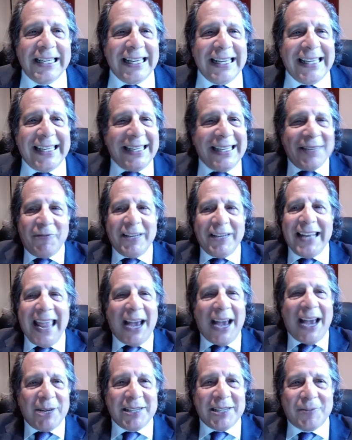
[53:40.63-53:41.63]
Even
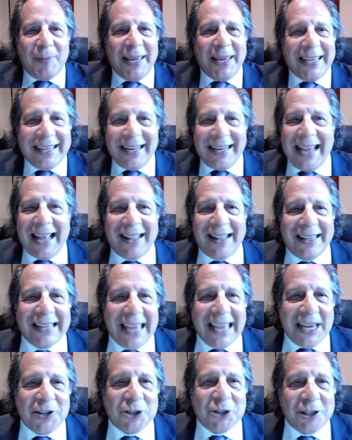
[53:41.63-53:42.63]
now he's making
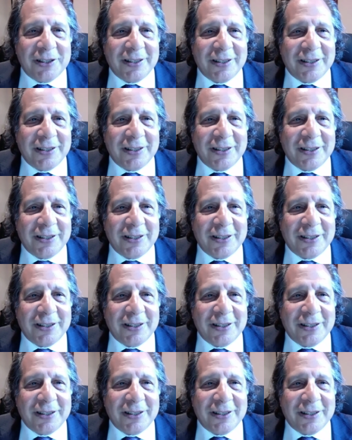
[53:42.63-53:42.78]
allegations